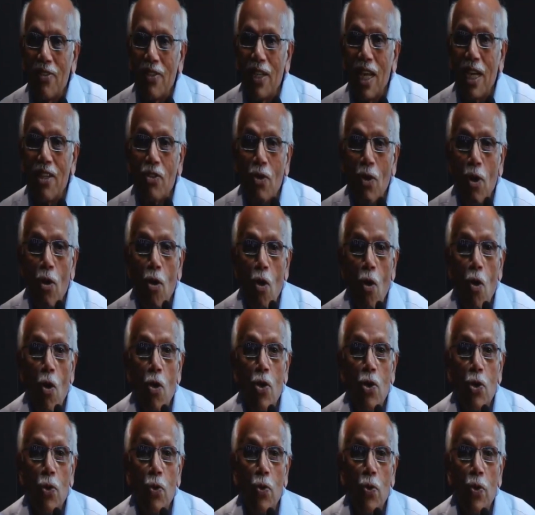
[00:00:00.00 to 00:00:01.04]
That's called
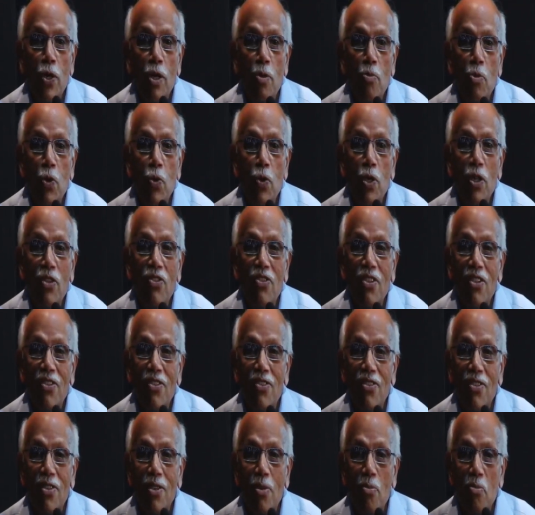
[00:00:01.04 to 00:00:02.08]
autoimmune
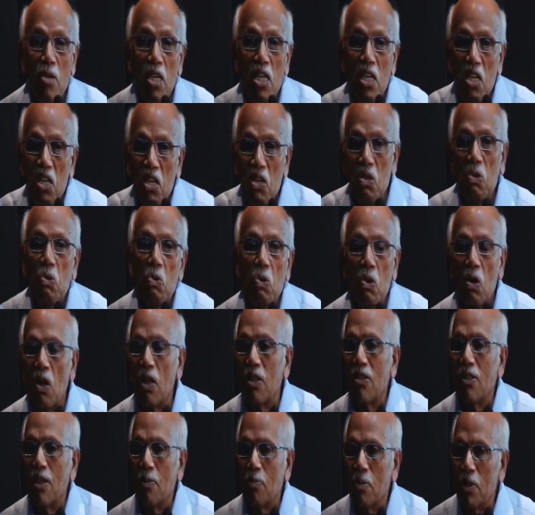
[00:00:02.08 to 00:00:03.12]
disease. Me, you
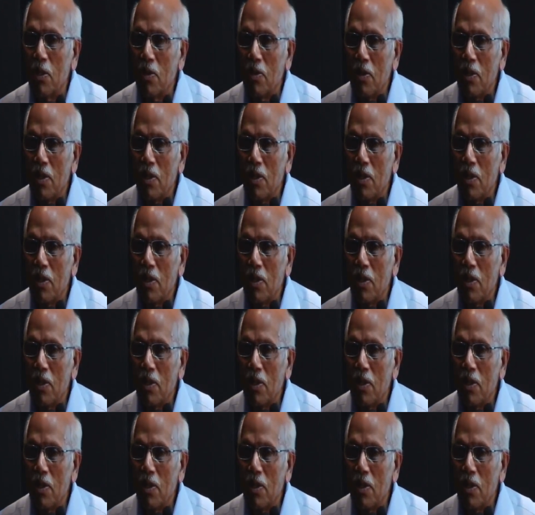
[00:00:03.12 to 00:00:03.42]
concept.